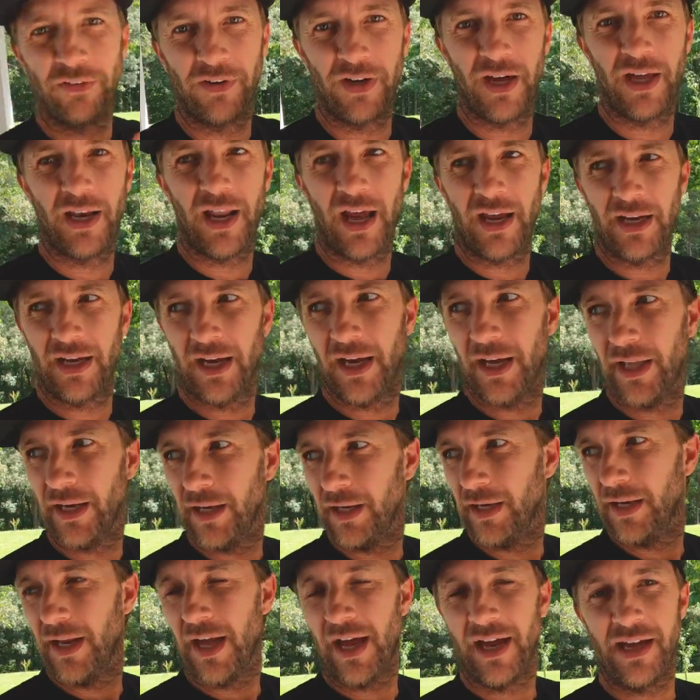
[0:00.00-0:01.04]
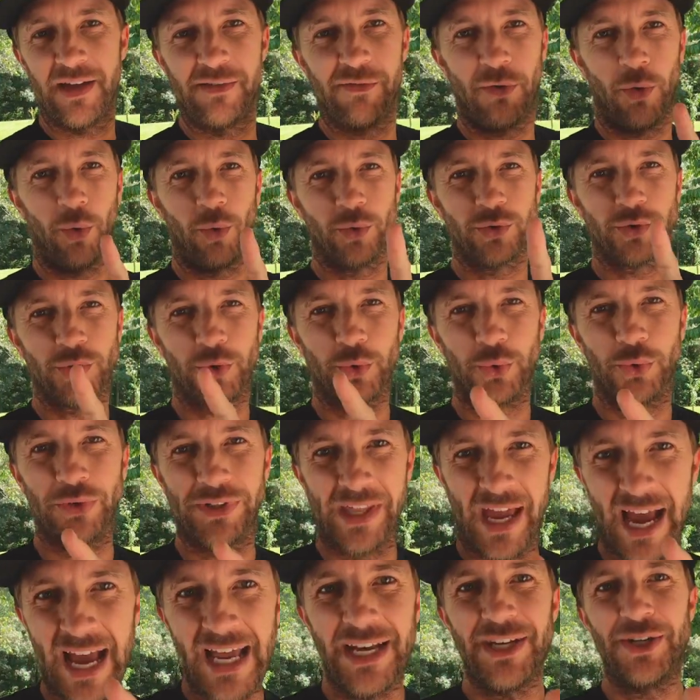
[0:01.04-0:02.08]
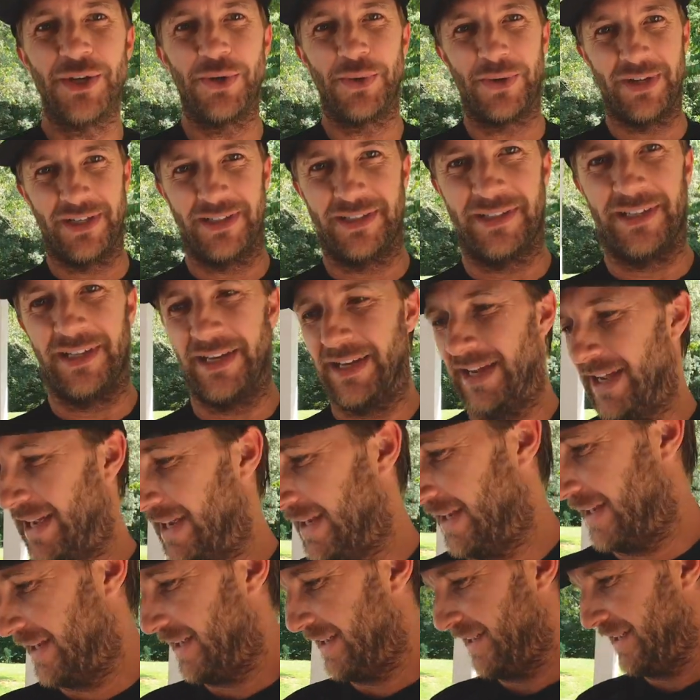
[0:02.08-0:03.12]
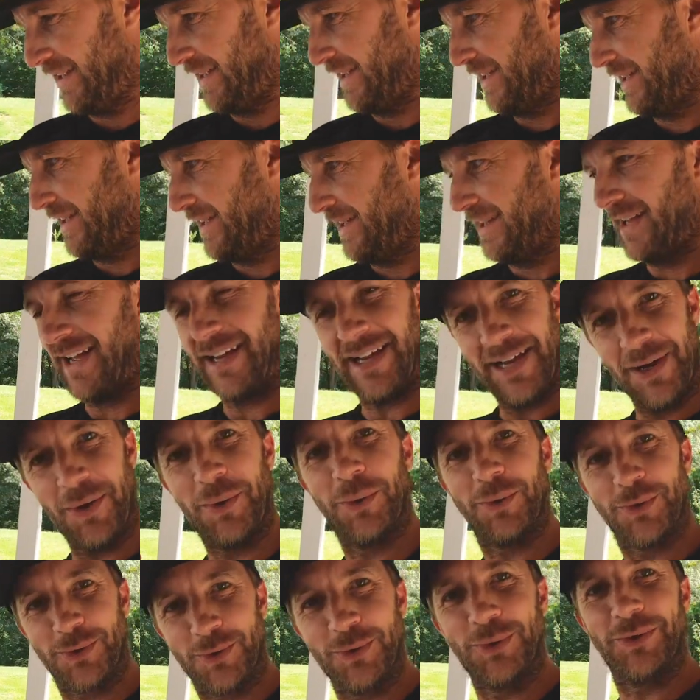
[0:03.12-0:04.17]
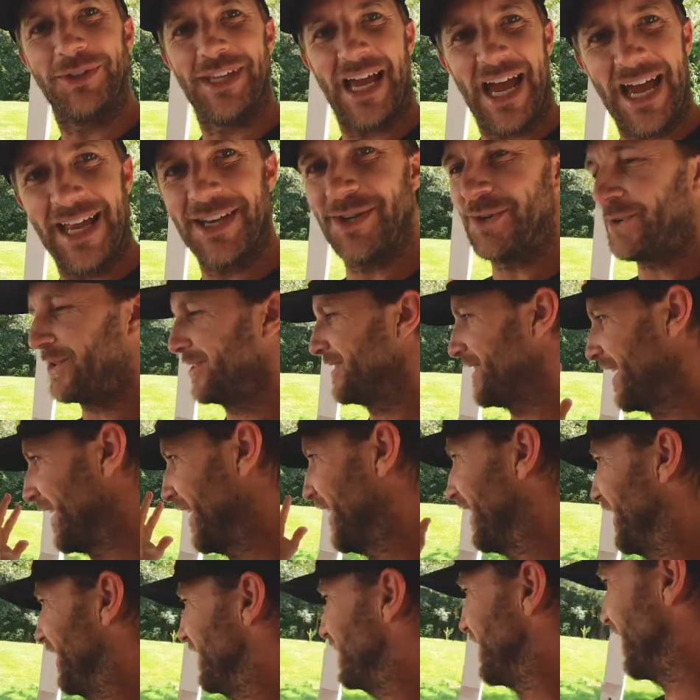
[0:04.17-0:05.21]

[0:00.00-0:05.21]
forgot. I have old school dad duties today. I got old school dad duties I gotta